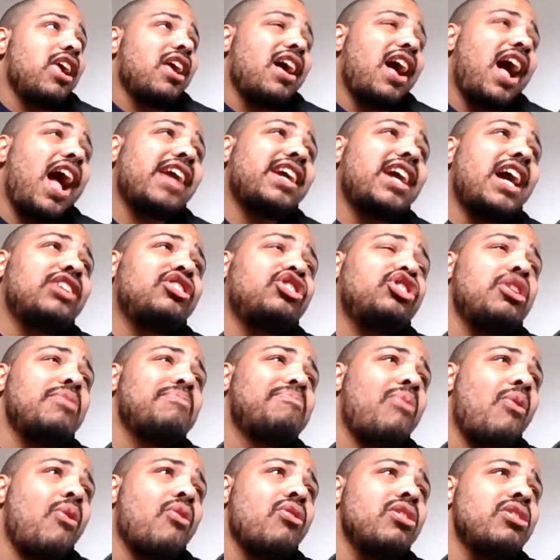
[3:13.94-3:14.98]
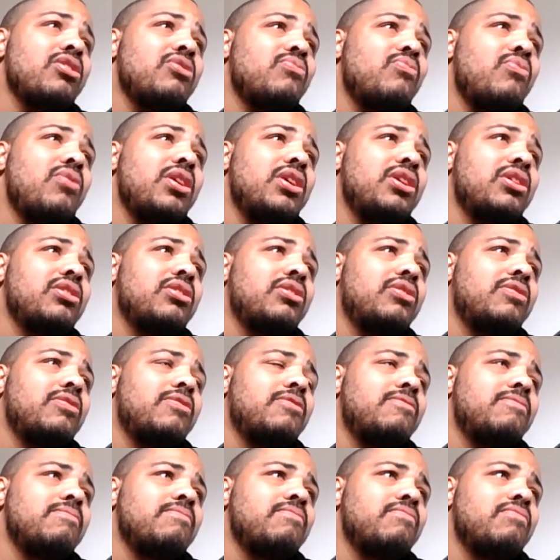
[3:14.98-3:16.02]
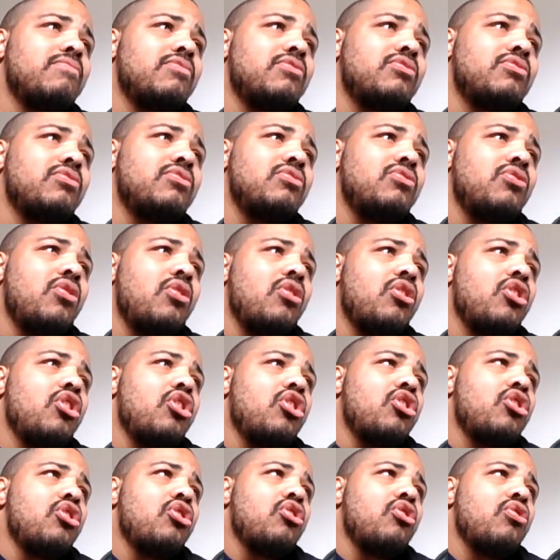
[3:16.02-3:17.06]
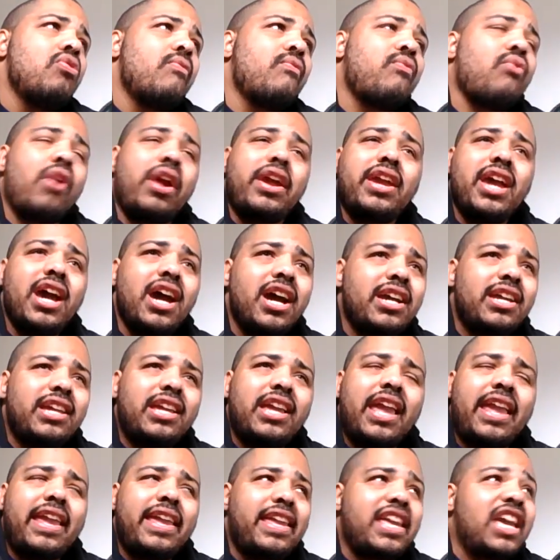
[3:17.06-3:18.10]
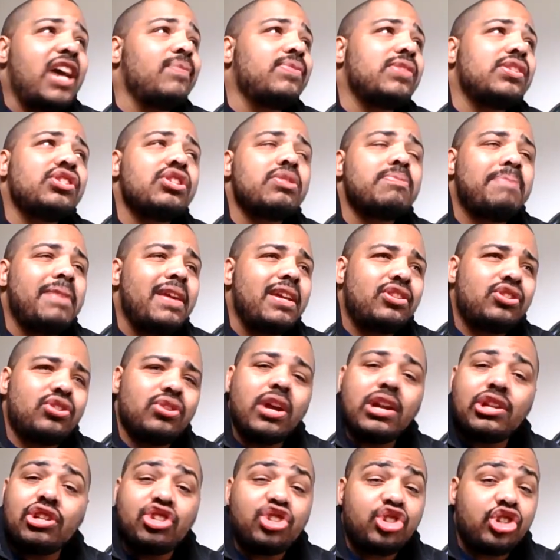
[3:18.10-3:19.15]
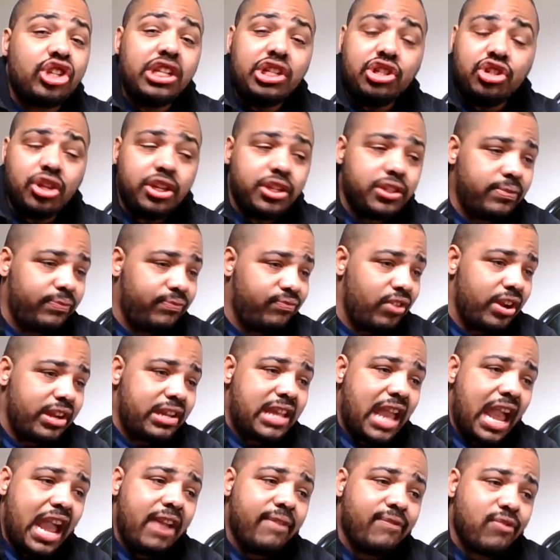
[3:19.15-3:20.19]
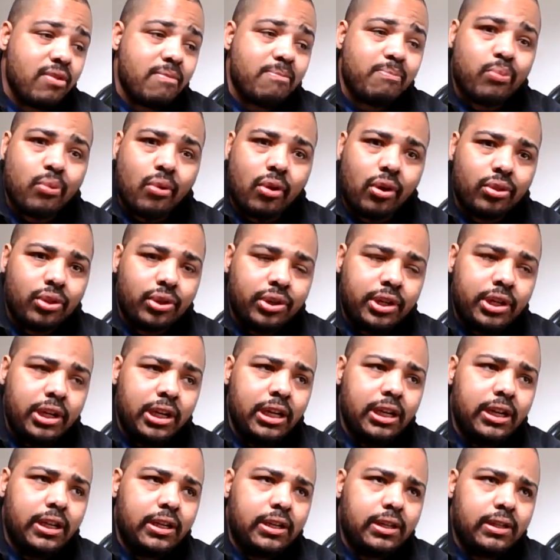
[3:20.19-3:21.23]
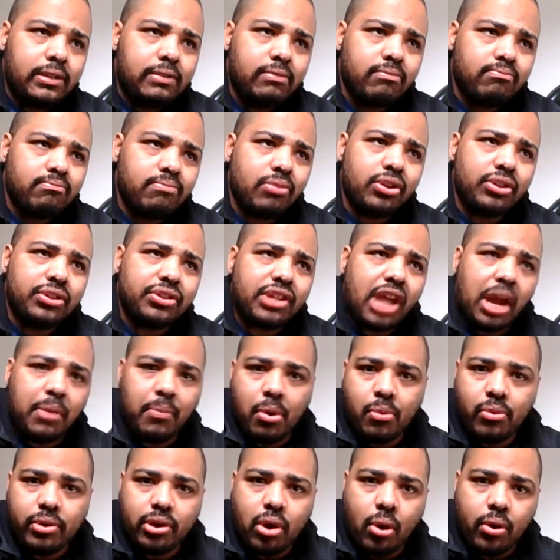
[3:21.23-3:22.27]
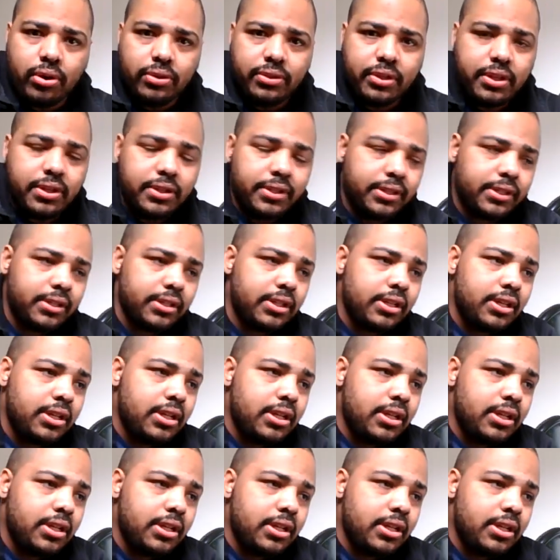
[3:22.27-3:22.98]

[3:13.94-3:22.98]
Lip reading: I got to the part where Freya comes into the picture, and she just forgave her brother by the time I'm recording this.